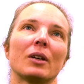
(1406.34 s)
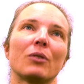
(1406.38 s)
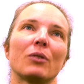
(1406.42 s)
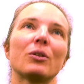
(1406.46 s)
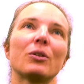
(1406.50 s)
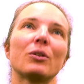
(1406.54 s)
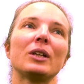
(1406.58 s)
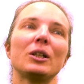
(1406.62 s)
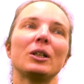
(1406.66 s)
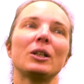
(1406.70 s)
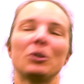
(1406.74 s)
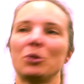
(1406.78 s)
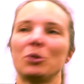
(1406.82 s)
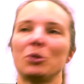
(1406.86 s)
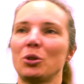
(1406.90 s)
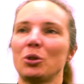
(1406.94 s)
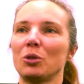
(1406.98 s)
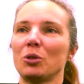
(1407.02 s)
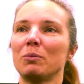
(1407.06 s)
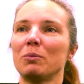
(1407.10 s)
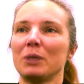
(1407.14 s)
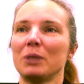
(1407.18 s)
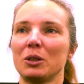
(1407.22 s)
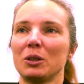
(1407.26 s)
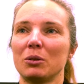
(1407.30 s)
think you
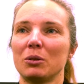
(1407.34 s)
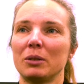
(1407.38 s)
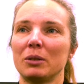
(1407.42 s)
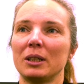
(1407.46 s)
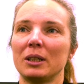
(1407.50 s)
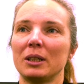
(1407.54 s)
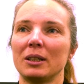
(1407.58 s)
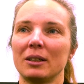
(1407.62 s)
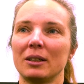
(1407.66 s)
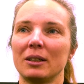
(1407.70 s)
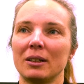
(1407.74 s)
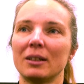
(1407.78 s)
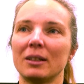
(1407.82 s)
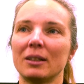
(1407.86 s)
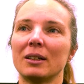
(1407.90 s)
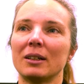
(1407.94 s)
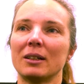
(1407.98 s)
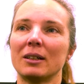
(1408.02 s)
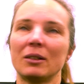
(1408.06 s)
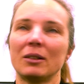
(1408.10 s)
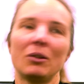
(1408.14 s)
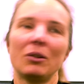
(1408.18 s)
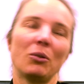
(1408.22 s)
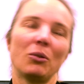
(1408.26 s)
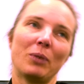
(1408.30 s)
should be doing,
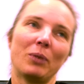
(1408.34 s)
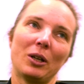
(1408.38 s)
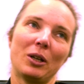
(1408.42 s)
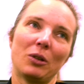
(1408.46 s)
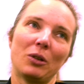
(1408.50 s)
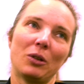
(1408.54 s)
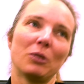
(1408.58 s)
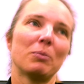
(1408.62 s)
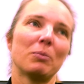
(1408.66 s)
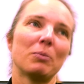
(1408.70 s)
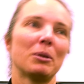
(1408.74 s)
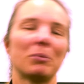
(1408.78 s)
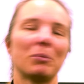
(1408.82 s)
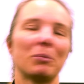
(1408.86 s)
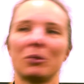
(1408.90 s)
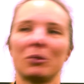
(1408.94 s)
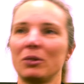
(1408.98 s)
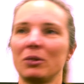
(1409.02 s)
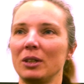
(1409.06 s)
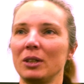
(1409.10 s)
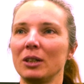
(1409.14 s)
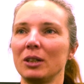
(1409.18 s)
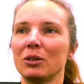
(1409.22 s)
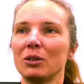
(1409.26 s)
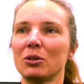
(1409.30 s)
not what other people
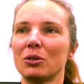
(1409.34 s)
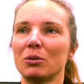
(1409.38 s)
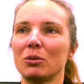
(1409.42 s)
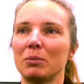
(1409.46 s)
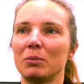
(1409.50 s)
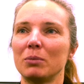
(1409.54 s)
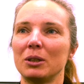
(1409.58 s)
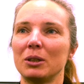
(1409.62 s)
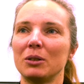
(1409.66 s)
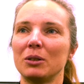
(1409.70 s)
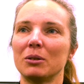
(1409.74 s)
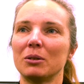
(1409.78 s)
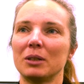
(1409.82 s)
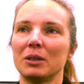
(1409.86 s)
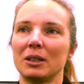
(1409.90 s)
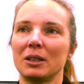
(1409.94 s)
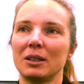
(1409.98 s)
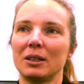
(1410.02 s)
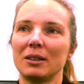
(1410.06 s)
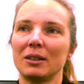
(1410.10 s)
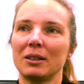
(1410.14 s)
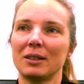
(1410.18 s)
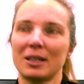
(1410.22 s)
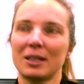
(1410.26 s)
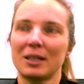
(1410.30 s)
think you should be doing.
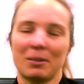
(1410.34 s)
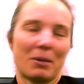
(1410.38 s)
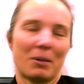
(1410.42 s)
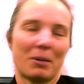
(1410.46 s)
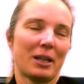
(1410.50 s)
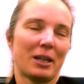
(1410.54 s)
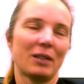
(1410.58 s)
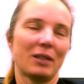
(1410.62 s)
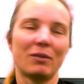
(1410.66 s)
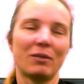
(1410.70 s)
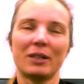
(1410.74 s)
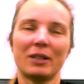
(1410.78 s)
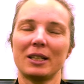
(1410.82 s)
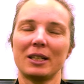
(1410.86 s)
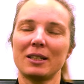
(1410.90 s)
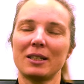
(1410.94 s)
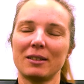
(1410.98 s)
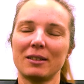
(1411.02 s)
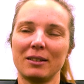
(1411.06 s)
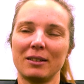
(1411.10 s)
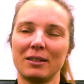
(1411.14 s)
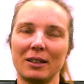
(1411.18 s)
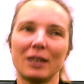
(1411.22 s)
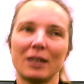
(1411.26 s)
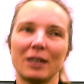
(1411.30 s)
That's my advice, I
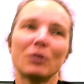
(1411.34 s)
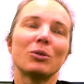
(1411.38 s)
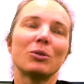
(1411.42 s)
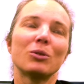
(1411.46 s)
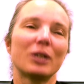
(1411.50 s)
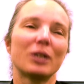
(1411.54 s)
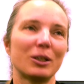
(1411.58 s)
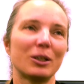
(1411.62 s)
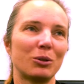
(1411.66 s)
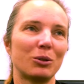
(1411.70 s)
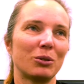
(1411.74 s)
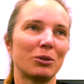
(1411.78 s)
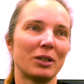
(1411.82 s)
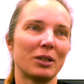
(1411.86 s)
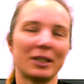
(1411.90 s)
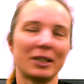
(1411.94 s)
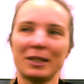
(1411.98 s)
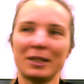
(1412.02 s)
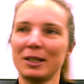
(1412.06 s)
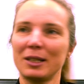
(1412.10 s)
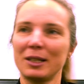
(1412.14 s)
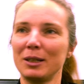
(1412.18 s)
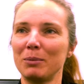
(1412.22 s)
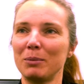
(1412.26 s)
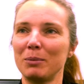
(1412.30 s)
think. And to get a good
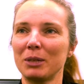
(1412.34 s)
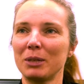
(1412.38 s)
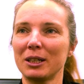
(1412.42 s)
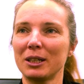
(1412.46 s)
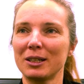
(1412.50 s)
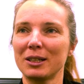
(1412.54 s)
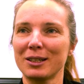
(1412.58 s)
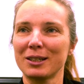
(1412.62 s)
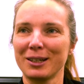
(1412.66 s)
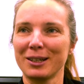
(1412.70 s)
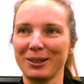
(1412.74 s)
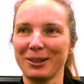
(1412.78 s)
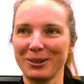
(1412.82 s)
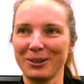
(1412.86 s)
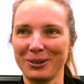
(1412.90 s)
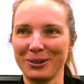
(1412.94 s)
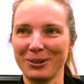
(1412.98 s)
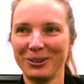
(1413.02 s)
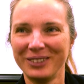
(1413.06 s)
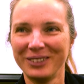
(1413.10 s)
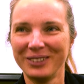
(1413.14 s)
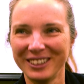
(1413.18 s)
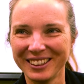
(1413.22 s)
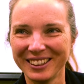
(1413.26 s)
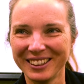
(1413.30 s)
night's sleep, I guess. I
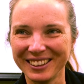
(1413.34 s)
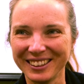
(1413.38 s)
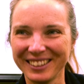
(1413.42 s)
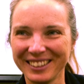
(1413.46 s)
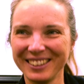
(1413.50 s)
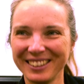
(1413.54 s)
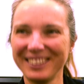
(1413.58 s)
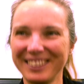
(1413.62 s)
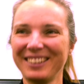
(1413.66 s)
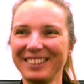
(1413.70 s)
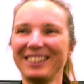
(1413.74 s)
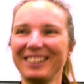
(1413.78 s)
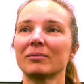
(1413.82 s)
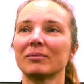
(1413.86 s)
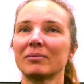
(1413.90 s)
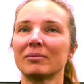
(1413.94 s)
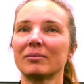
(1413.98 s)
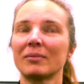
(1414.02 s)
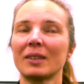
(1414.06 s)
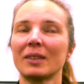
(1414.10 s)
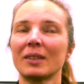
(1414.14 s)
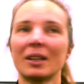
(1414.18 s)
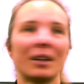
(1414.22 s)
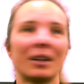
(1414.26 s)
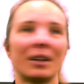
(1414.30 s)
don't know.
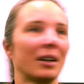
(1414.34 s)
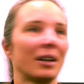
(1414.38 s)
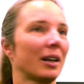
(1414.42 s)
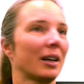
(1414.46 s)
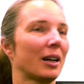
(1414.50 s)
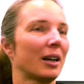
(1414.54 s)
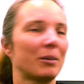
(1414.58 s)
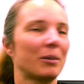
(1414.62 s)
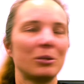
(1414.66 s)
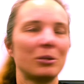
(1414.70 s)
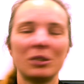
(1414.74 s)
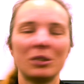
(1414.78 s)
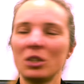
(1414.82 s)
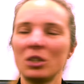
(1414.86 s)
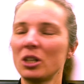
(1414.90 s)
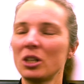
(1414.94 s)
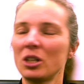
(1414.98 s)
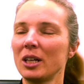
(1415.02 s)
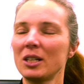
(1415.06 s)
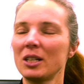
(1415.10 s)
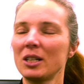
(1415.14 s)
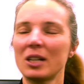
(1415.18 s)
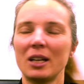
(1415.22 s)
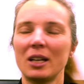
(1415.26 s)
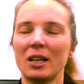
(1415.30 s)
I wouldn't
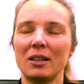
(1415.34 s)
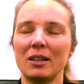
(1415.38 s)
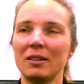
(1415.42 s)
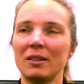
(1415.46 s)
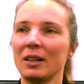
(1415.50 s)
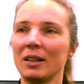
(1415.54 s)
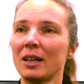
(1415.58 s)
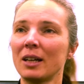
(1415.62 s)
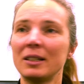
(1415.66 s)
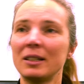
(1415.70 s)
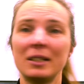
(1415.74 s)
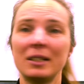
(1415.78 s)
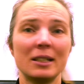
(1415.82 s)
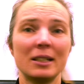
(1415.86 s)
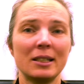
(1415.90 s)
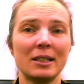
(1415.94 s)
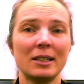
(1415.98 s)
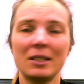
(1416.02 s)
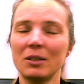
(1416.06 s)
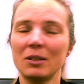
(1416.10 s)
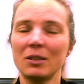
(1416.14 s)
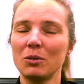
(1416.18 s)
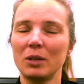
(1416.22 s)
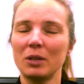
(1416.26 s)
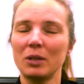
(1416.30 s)
change anything. I didn't
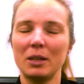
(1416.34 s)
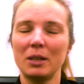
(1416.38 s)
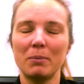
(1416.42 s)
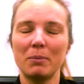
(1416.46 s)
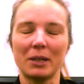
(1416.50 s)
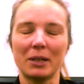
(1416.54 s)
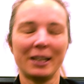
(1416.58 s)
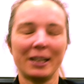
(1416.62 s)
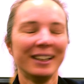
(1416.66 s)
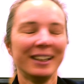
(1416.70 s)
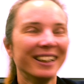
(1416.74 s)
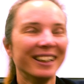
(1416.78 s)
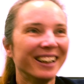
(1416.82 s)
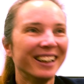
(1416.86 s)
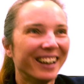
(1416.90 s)
listen to anybody.